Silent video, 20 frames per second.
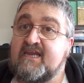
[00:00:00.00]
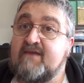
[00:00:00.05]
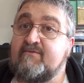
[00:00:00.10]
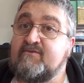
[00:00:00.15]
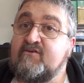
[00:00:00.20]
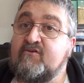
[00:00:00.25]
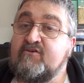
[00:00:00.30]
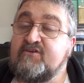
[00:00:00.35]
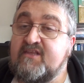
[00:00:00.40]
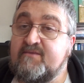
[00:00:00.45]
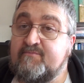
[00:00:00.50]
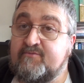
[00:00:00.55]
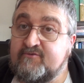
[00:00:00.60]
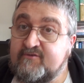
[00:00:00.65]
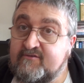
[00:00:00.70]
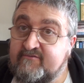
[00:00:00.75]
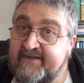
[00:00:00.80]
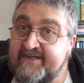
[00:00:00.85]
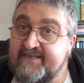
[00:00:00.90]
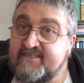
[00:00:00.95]
Okay, we're now on to the
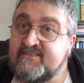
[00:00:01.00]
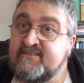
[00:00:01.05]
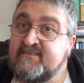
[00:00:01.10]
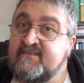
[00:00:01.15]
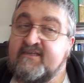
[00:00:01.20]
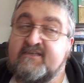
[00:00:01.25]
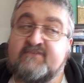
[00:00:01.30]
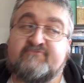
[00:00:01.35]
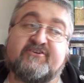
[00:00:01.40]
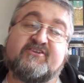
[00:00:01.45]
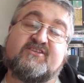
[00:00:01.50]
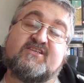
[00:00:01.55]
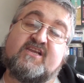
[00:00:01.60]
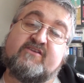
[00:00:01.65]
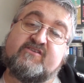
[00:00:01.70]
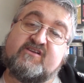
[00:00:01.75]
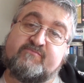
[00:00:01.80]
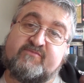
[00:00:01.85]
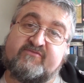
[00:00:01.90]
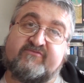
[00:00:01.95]
Blu-rays.
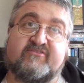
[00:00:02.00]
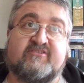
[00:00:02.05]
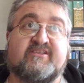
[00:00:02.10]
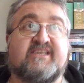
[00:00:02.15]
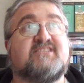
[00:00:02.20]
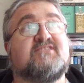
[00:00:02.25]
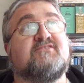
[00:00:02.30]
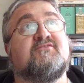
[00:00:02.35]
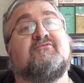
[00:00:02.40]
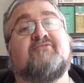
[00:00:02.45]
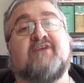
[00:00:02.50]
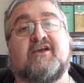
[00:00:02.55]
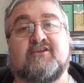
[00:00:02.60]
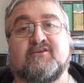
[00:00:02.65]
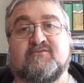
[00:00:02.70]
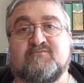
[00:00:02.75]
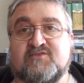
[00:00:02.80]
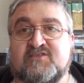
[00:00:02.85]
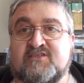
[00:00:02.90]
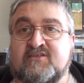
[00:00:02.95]
Criterion have been releasing
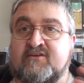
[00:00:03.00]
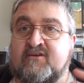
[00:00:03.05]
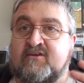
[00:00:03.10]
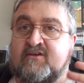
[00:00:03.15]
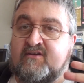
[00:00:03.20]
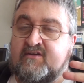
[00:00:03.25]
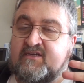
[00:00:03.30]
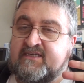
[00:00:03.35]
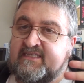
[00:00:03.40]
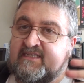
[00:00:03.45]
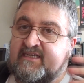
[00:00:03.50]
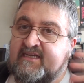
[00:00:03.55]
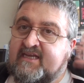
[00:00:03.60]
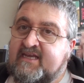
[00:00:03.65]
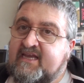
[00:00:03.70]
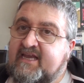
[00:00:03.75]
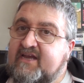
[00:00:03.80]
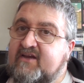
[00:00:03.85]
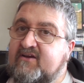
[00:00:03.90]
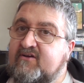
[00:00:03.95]
films
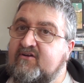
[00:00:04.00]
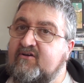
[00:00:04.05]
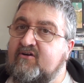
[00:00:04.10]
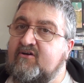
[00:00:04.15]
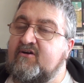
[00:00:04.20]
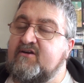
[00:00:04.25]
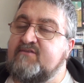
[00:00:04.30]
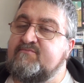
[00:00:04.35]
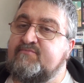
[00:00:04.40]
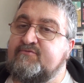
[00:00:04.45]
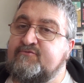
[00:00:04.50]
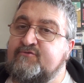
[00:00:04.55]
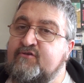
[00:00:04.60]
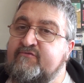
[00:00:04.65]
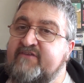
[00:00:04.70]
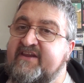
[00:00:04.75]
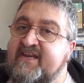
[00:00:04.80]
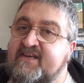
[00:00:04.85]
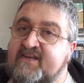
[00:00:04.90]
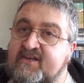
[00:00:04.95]
on
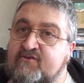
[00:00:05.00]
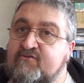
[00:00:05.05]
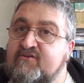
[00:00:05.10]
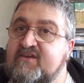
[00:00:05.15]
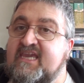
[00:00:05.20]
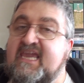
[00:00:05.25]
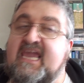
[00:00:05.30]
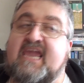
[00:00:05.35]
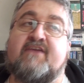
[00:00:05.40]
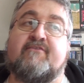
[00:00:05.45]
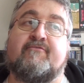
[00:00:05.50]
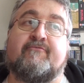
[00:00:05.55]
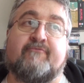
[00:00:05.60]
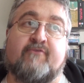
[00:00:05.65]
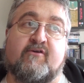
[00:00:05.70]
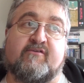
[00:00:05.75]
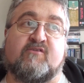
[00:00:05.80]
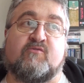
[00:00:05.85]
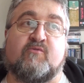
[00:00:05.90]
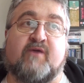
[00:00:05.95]
Blu-ray in the UK
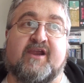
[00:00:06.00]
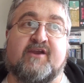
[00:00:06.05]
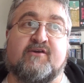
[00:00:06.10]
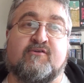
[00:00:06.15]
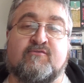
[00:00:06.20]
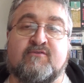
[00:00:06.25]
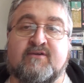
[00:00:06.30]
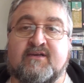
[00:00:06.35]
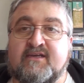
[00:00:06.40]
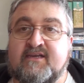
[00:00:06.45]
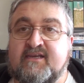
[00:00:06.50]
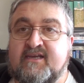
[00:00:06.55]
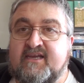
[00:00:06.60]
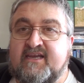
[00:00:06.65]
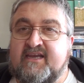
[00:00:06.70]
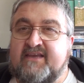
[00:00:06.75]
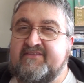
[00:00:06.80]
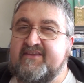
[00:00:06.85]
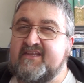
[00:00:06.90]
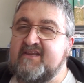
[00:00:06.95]
for a while.
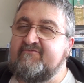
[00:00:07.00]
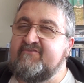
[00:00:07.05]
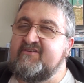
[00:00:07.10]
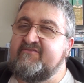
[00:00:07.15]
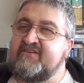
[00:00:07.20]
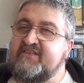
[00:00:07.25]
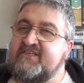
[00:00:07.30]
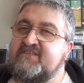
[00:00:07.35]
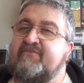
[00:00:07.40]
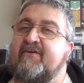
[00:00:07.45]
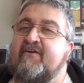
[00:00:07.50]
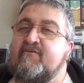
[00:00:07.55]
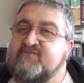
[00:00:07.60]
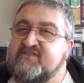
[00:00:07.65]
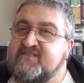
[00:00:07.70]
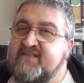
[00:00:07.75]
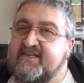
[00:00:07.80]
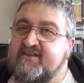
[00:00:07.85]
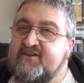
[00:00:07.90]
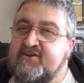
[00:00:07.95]
They didn't really release films
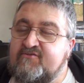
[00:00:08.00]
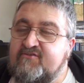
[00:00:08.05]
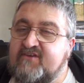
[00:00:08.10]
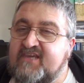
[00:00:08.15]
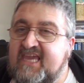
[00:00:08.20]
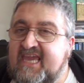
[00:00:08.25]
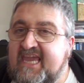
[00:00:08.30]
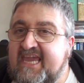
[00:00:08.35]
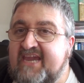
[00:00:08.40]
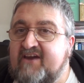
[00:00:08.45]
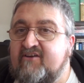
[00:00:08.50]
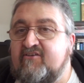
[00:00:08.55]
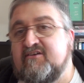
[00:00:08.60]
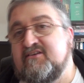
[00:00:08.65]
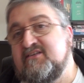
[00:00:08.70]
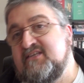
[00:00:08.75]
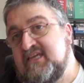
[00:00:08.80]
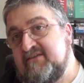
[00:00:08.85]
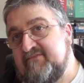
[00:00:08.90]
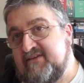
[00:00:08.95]
in the UK
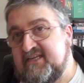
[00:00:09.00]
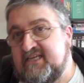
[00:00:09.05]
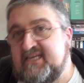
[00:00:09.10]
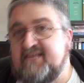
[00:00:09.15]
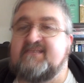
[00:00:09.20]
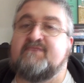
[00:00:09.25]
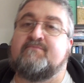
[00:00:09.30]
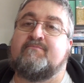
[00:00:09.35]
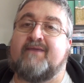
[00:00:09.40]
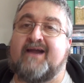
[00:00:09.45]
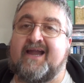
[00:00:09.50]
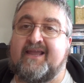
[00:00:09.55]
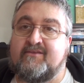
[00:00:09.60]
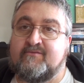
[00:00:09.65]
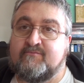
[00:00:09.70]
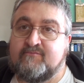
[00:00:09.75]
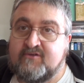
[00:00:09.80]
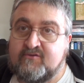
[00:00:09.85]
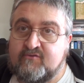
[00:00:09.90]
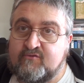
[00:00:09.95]
on DVD, you had to buy
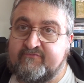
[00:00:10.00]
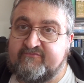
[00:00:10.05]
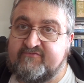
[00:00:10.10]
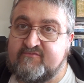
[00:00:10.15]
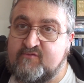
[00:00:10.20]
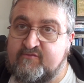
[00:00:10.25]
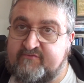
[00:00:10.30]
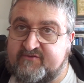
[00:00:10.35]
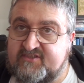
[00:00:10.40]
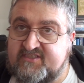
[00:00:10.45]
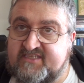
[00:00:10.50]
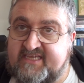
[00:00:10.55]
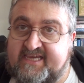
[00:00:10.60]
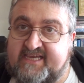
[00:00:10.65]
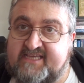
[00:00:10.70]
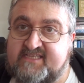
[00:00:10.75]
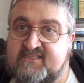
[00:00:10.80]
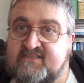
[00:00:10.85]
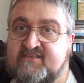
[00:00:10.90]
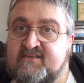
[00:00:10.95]
them from
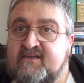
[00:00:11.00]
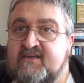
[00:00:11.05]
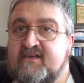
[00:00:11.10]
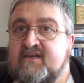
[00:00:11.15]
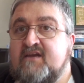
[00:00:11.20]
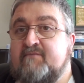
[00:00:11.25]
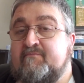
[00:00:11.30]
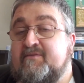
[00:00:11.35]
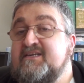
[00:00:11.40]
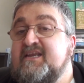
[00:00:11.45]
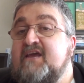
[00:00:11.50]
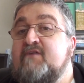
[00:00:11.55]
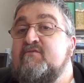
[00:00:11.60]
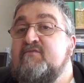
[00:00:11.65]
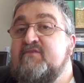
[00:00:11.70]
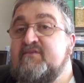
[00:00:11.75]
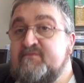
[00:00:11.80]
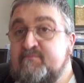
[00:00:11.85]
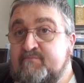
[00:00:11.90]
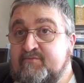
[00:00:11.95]
overseas. But now
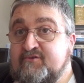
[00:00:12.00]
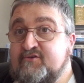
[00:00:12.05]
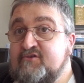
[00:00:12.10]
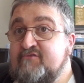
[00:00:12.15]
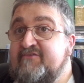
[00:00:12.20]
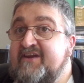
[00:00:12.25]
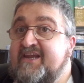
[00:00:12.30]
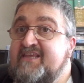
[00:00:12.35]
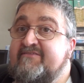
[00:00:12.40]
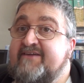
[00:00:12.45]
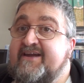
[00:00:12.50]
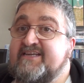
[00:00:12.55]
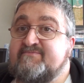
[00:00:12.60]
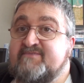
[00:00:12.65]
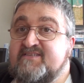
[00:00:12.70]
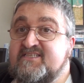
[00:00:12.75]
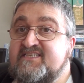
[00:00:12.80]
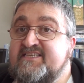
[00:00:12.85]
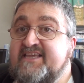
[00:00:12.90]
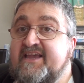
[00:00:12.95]
with Blu-ray, they've actually
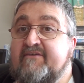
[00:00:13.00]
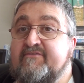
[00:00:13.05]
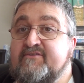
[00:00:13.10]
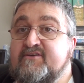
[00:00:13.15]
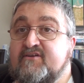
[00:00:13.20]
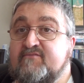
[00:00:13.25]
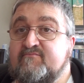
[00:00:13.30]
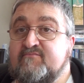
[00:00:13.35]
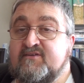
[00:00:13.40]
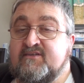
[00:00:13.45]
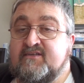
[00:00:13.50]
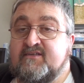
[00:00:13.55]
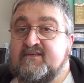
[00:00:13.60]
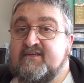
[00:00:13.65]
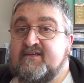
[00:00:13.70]
been selling them.